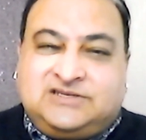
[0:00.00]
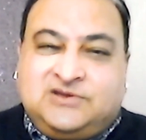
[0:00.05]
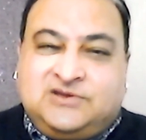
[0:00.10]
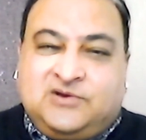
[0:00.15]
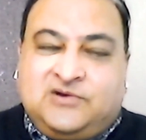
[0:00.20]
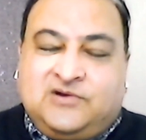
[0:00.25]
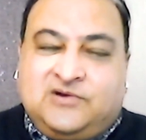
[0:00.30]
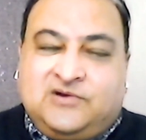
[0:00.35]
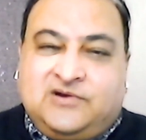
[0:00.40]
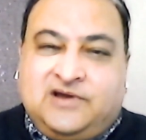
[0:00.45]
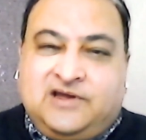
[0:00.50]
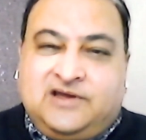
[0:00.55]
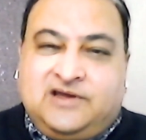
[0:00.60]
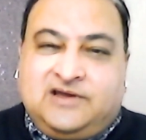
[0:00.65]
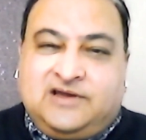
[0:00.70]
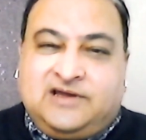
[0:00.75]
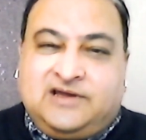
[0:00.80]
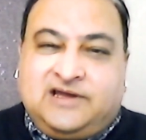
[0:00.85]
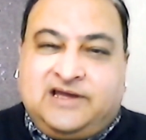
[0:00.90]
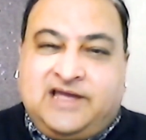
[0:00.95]
your
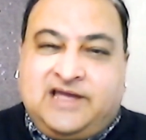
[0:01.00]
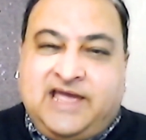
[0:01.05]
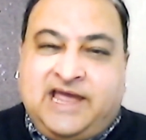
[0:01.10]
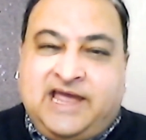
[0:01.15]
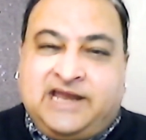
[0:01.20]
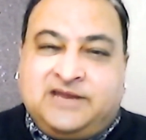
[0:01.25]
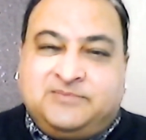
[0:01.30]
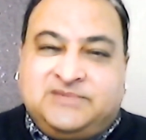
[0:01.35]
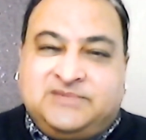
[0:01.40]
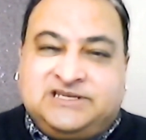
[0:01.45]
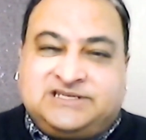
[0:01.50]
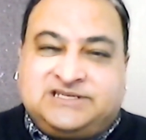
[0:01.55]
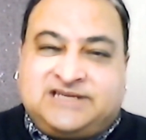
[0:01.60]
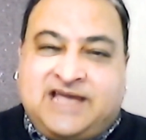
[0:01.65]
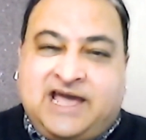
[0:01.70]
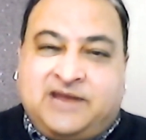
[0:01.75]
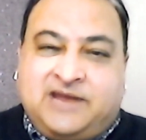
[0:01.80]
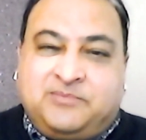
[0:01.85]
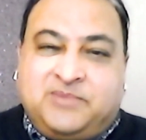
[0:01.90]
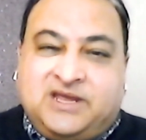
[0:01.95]
enemies
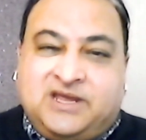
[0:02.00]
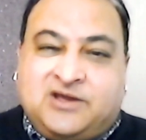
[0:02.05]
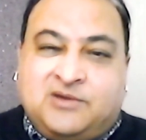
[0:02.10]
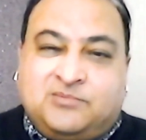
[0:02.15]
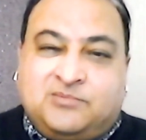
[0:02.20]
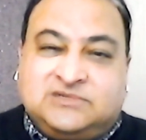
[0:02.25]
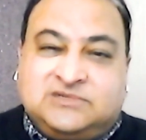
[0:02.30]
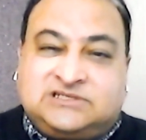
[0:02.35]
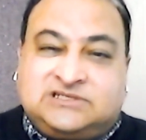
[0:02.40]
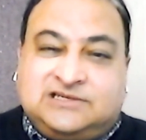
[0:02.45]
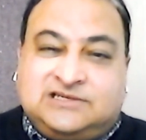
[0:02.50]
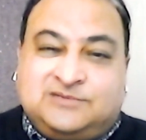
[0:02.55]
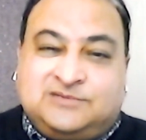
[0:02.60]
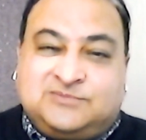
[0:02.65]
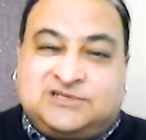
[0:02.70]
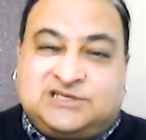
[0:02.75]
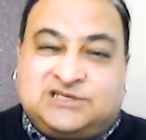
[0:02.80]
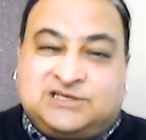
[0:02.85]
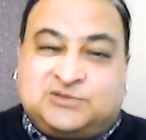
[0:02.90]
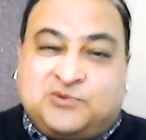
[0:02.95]
can become
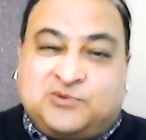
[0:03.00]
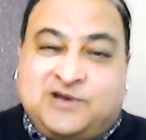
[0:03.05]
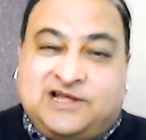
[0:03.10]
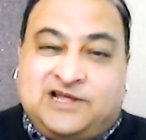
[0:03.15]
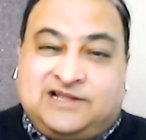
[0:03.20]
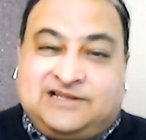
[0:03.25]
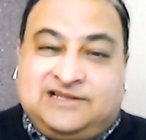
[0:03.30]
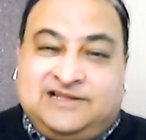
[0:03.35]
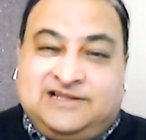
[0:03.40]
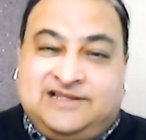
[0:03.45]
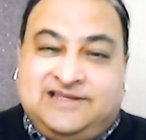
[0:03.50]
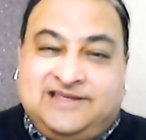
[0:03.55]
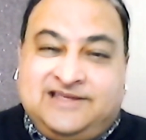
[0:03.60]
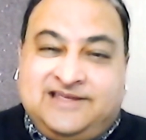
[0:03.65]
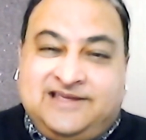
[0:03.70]
Muslims as well,